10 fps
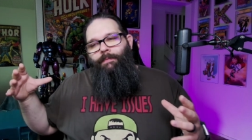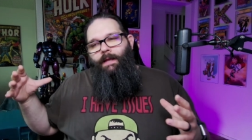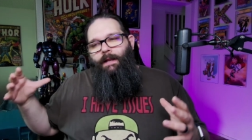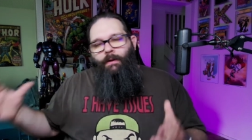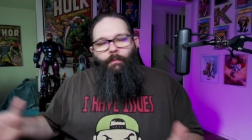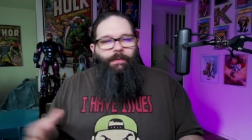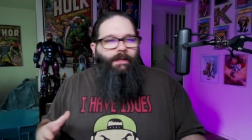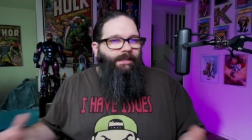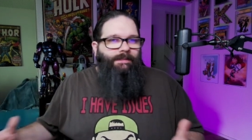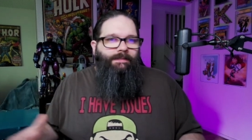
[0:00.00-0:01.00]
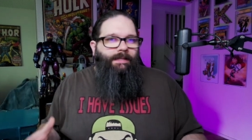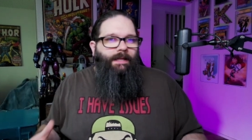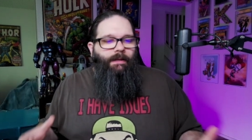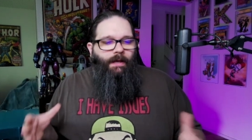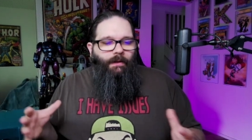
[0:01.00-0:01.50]
And I don't think that's the
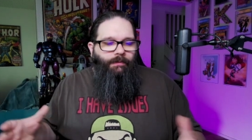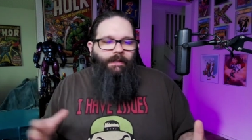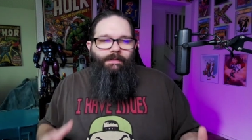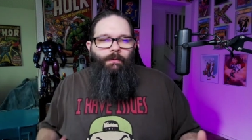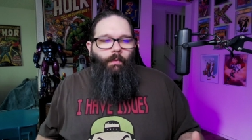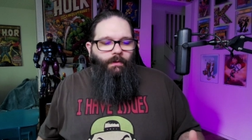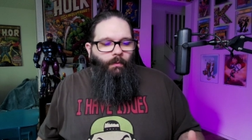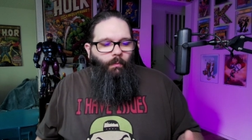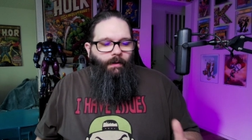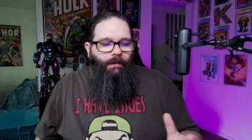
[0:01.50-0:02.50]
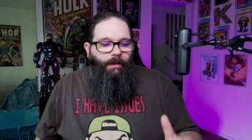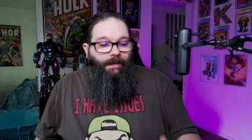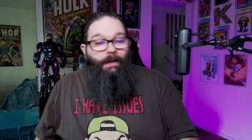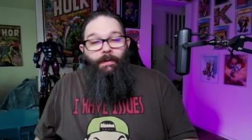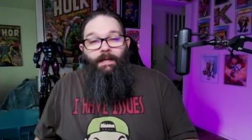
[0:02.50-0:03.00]
same thing. I don't think it's a one to one.
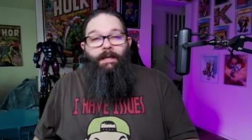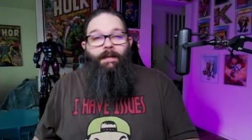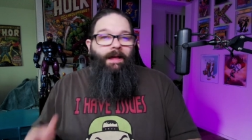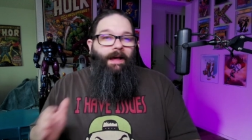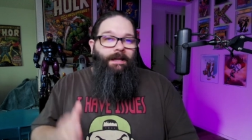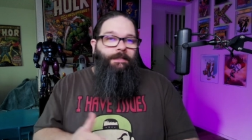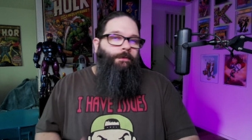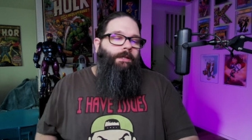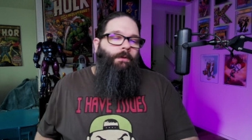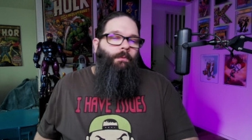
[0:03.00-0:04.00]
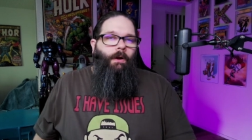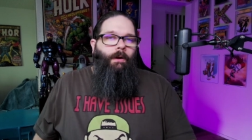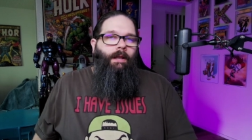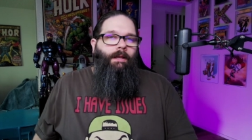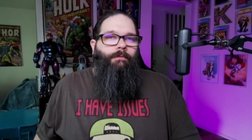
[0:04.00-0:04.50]
Now, again, I do think we are
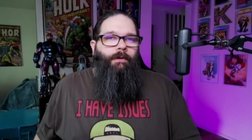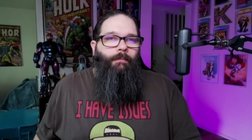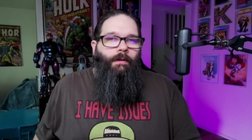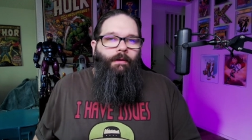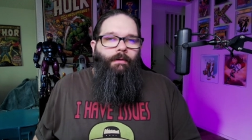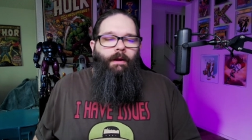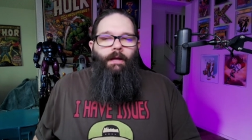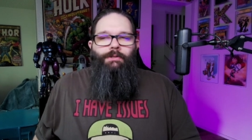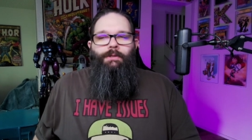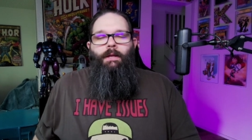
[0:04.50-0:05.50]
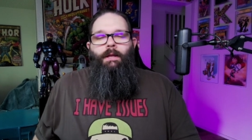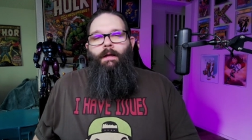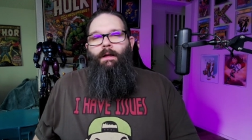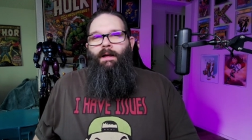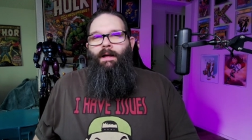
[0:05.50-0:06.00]
heading for a market crash.
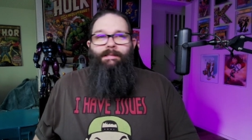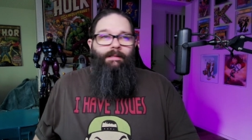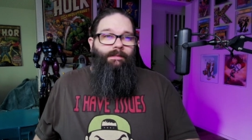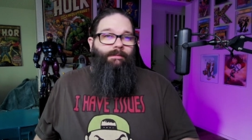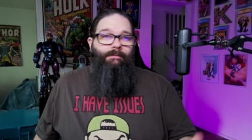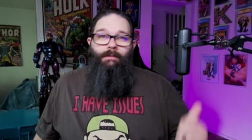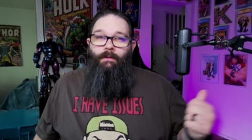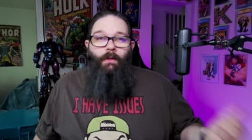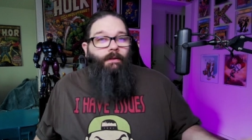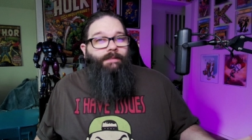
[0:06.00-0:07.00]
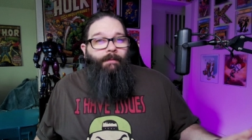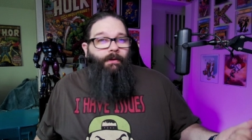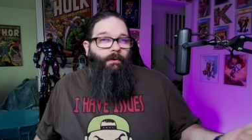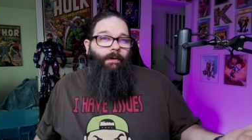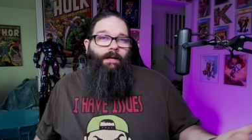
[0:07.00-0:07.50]
Uh, I said this a long time
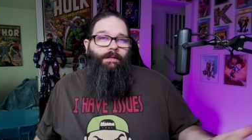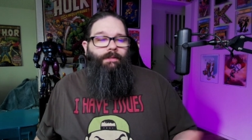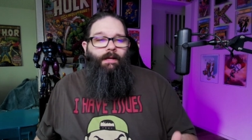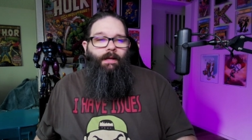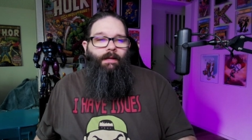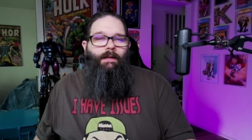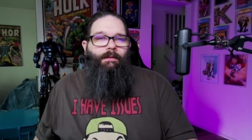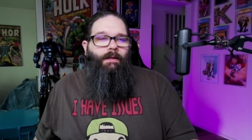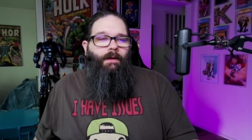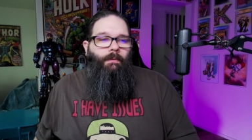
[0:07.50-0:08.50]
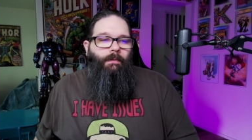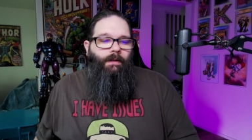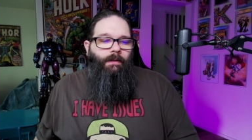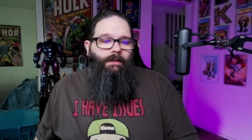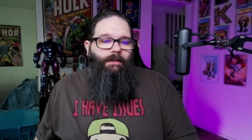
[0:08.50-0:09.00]
ago, actually. I, I thought we were
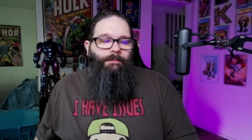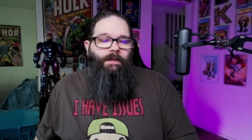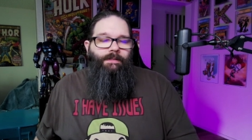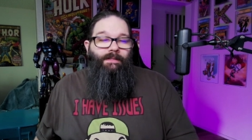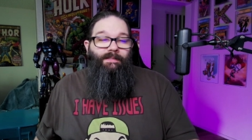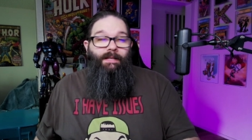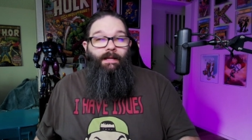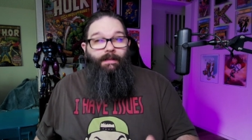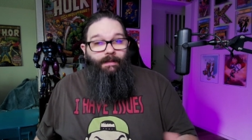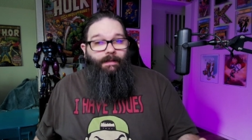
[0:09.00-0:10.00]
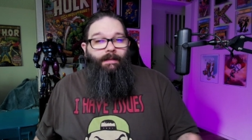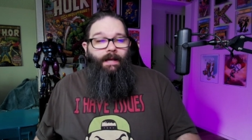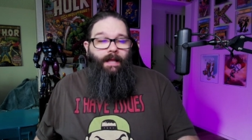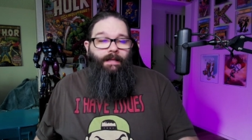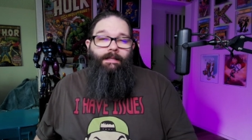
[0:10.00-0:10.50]
going to be experiencing this, and I,
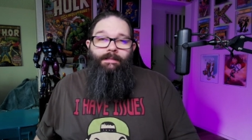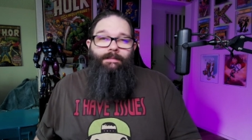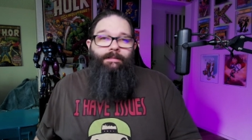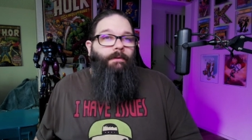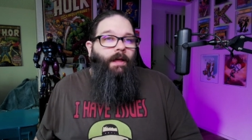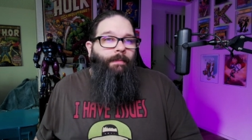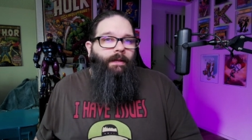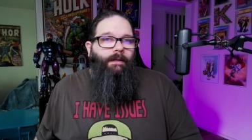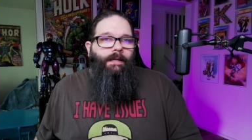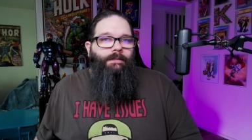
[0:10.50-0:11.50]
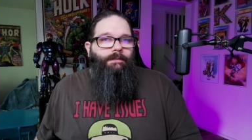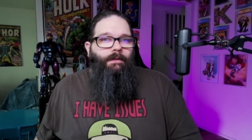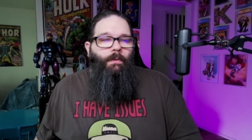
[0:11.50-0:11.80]
I think it's still coming. It's just a